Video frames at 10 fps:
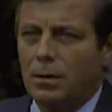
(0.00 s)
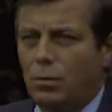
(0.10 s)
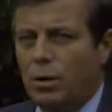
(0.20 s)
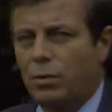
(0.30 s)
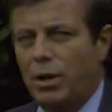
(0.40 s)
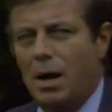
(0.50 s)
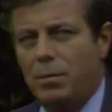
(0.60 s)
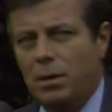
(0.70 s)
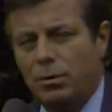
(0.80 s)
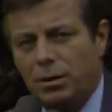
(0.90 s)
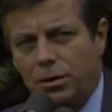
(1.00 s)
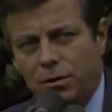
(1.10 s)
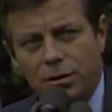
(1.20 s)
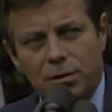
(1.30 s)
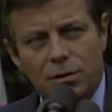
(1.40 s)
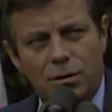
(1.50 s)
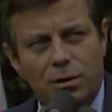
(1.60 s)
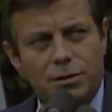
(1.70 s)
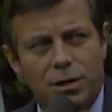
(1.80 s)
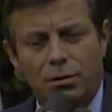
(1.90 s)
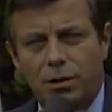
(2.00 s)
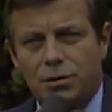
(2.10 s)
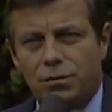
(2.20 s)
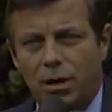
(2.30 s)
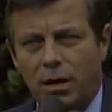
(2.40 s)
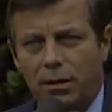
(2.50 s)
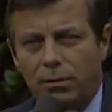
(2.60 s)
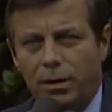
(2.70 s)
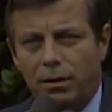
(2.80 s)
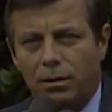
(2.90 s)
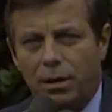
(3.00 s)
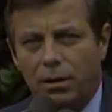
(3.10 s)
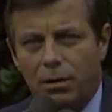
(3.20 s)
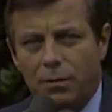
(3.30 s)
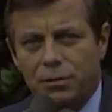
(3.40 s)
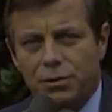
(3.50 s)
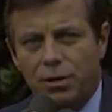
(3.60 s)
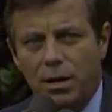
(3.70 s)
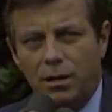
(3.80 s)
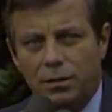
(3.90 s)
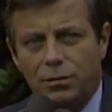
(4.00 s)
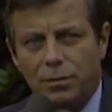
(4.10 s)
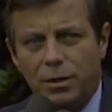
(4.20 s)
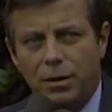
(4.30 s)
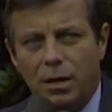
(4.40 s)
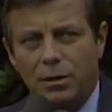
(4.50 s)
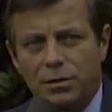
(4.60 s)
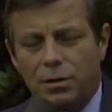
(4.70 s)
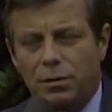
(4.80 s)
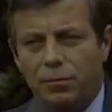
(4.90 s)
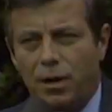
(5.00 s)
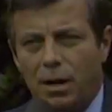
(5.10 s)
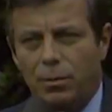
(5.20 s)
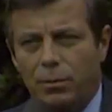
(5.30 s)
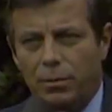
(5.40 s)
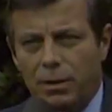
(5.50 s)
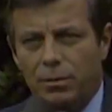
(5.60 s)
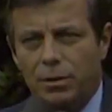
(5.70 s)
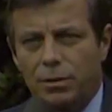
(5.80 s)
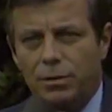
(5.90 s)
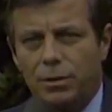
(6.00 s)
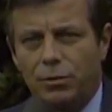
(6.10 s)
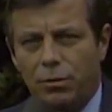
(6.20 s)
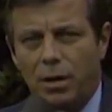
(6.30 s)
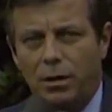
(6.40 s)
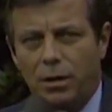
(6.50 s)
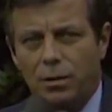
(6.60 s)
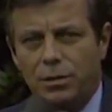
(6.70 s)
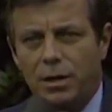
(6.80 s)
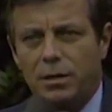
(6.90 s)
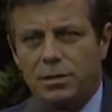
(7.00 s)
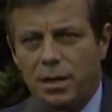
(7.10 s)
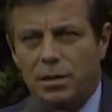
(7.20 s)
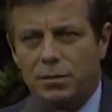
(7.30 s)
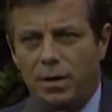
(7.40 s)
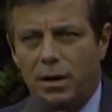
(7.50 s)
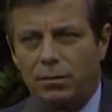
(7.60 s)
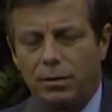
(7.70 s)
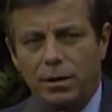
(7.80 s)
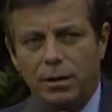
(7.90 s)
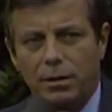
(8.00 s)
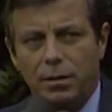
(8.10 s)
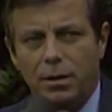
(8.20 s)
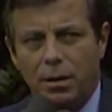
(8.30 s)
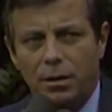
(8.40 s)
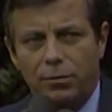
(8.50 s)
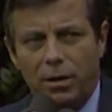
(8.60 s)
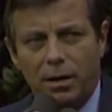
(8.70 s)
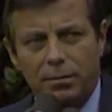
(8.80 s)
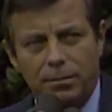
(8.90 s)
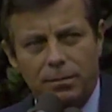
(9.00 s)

We will not meet with the union as long as they're on strike. When they're uh, off a strike and assuming they're not decertified, we will meet with the union and try to negotiate a satisfactory uh, contract.